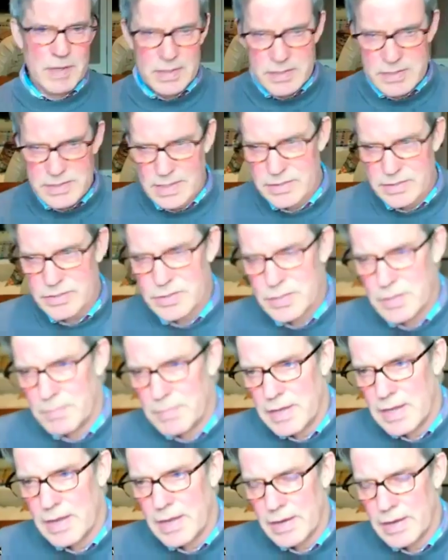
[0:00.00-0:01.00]
make sense to
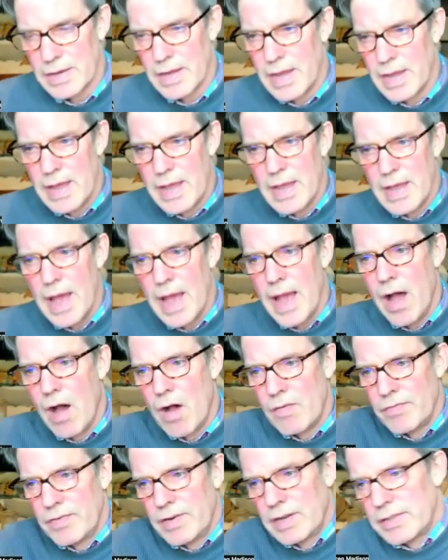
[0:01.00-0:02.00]
me.
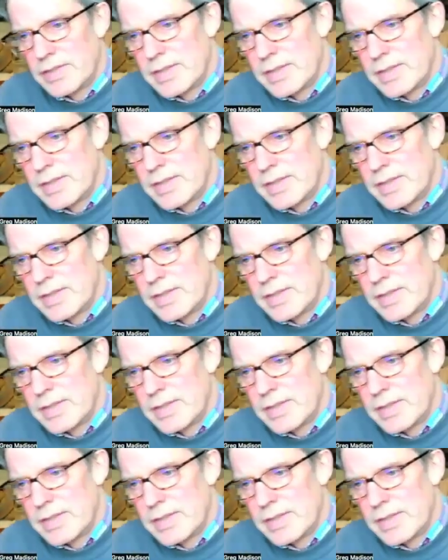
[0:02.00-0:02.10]
Often